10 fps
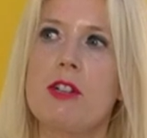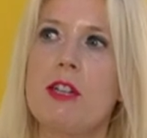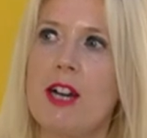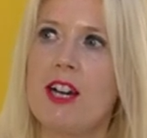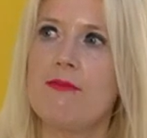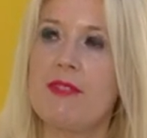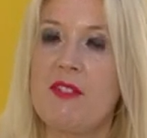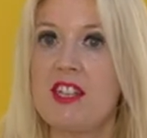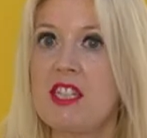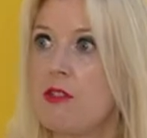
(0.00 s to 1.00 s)
really well.
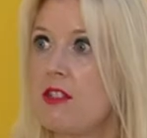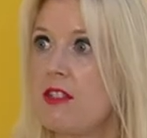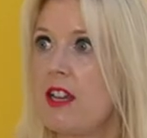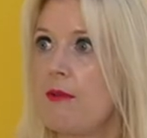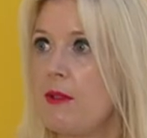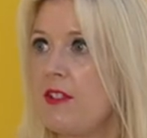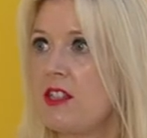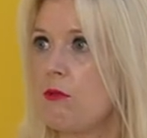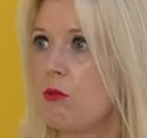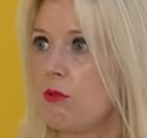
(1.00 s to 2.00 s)
And festivals are the same. I mean,
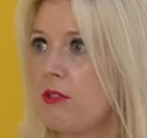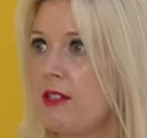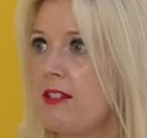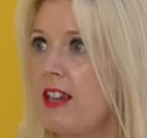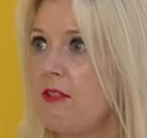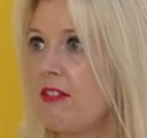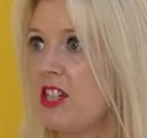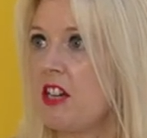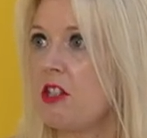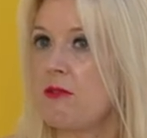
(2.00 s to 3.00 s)
festivals will
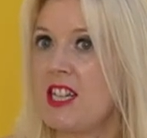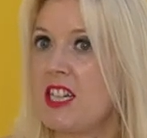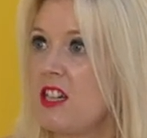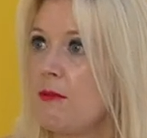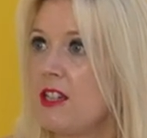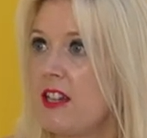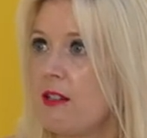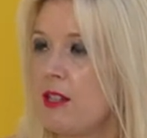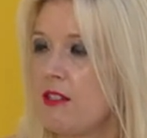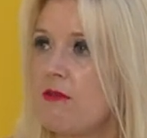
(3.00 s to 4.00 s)
reach out to us any time of the day
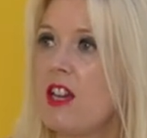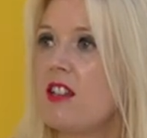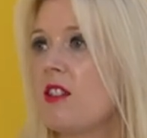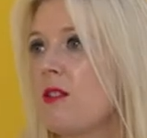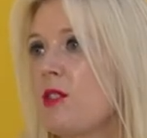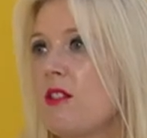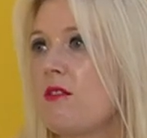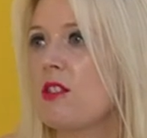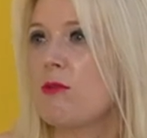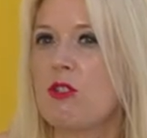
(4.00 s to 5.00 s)
because of their time
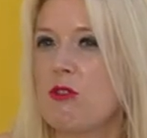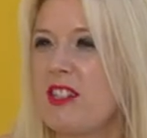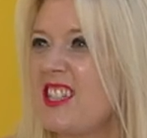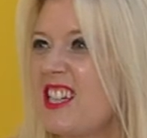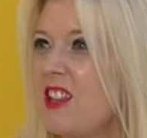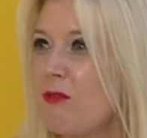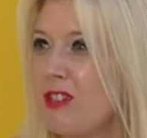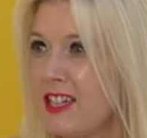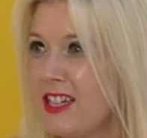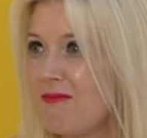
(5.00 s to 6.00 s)
zone. So we just all in together,
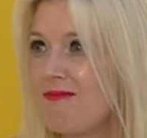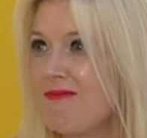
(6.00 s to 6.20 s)
really.